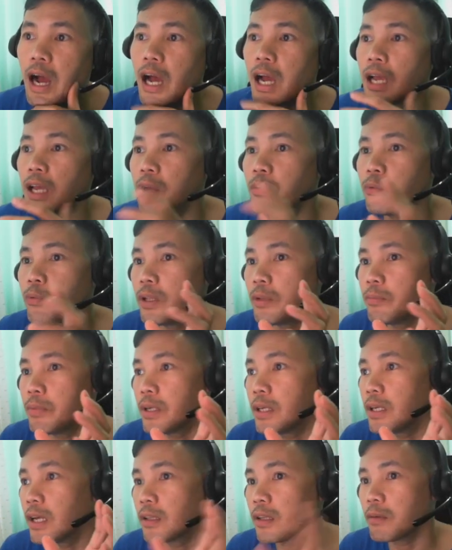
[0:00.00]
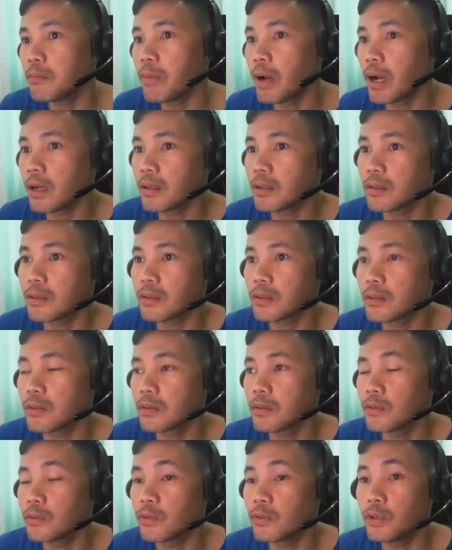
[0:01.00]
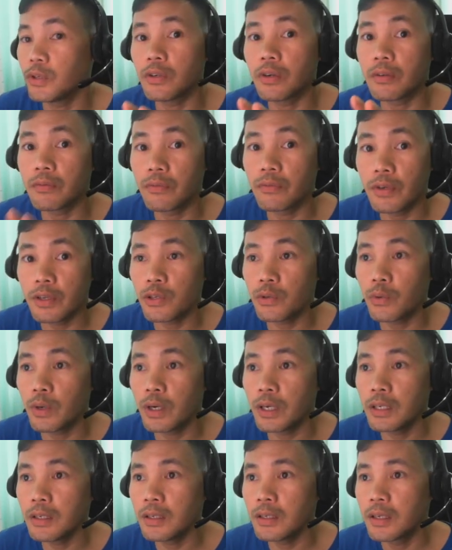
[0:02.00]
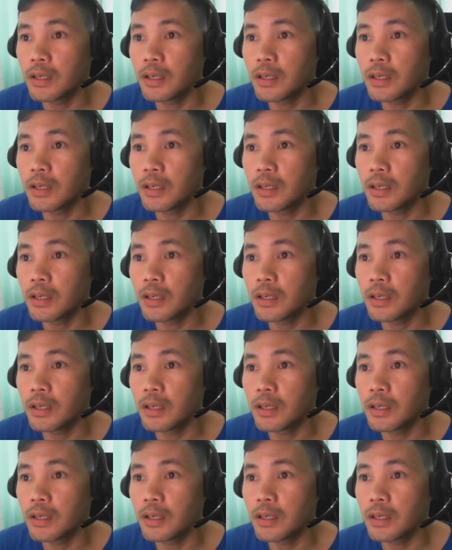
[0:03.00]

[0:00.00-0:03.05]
I will be getting back to you on this one.